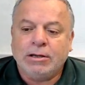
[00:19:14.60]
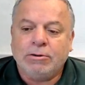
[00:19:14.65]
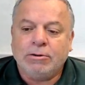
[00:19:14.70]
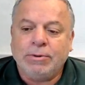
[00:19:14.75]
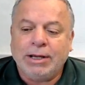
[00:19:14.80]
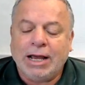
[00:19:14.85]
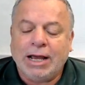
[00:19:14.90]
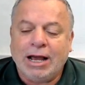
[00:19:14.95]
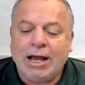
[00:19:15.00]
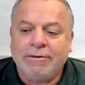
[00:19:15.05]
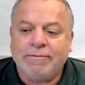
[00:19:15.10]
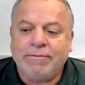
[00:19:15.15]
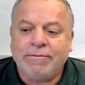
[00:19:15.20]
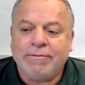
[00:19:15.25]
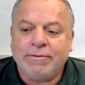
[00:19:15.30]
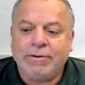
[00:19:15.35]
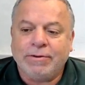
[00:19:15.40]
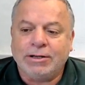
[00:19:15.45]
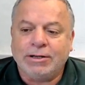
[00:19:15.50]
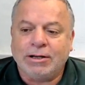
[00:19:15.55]
We
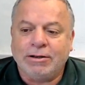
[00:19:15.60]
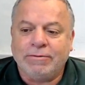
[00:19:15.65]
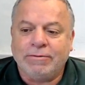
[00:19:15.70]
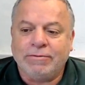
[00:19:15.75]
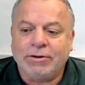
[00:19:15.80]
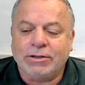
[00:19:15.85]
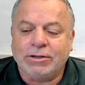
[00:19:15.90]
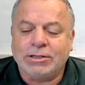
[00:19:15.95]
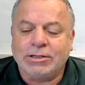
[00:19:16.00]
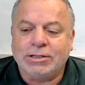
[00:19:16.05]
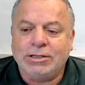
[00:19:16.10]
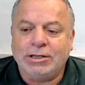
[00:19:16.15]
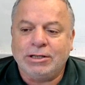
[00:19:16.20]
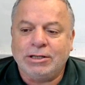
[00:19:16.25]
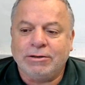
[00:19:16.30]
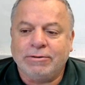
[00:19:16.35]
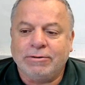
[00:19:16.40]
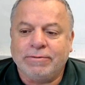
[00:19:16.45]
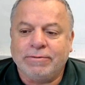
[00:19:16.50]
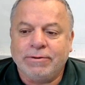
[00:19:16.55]
have a diversity
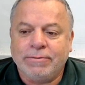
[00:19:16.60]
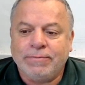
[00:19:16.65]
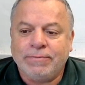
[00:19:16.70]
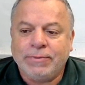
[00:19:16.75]
of